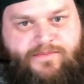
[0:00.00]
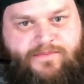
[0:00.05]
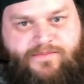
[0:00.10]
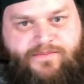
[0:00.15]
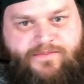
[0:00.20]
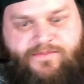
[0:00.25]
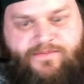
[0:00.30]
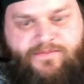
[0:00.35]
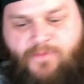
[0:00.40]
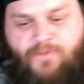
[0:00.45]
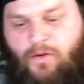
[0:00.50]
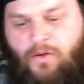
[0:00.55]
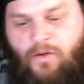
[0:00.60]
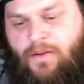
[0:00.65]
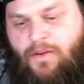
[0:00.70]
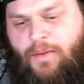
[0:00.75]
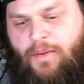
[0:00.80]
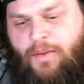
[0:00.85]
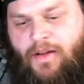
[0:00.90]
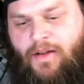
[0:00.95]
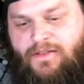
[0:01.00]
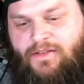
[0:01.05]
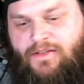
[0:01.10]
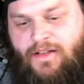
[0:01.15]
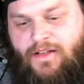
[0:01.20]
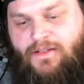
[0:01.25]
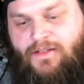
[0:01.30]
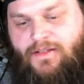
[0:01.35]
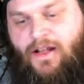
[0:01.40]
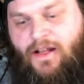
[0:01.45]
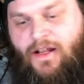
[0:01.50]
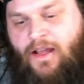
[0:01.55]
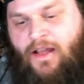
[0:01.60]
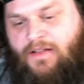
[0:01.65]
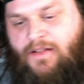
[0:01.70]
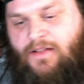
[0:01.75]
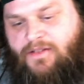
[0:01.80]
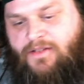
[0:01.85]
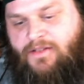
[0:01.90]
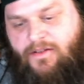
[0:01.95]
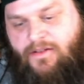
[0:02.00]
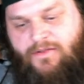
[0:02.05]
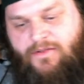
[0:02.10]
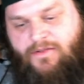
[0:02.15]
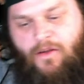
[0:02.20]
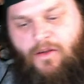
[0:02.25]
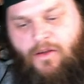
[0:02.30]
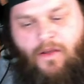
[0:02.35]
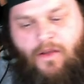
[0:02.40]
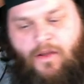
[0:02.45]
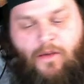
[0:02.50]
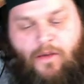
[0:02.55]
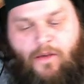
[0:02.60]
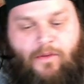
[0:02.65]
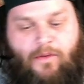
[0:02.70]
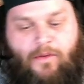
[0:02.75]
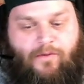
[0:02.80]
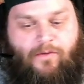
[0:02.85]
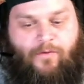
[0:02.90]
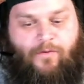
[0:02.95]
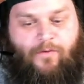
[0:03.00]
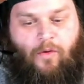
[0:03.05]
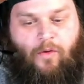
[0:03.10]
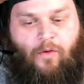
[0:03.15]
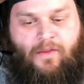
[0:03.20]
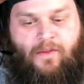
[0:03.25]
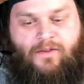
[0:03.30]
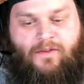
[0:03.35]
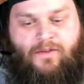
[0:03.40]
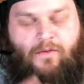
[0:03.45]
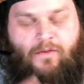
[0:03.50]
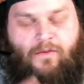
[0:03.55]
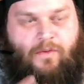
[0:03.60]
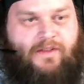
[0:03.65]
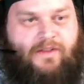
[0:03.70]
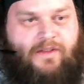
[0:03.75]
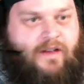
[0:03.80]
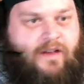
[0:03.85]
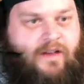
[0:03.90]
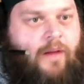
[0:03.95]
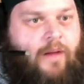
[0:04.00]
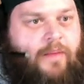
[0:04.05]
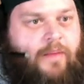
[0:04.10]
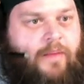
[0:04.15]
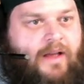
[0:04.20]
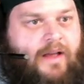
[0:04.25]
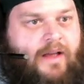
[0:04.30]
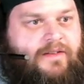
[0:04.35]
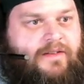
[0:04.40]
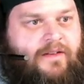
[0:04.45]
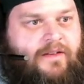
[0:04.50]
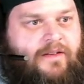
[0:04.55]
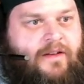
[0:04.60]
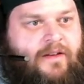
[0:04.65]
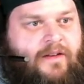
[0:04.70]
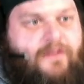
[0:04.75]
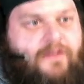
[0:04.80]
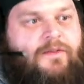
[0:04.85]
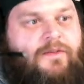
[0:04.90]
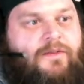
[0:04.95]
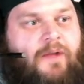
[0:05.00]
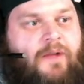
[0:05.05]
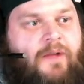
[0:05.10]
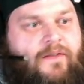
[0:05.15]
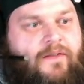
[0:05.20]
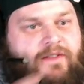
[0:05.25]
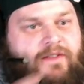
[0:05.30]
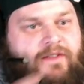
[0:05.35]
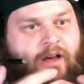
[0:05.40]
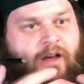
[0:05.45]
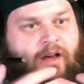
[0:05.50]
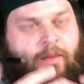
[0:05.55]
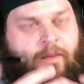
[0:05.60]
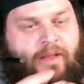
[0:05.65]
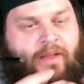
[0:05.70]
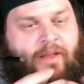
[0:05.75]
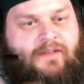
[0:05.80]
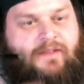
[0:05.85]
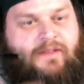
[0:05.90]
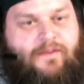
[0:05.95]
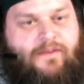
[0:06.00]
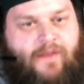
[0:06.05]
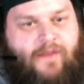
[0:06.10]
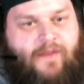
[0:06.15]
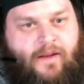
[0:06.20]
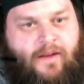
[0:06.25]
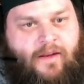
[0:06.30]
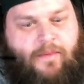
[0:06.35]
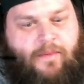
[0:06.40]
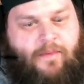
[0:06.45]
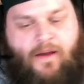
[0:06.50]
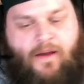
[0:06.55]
Or maybe not, so it's an ion still. So it would form into this complex. So we'd have this complex divided by the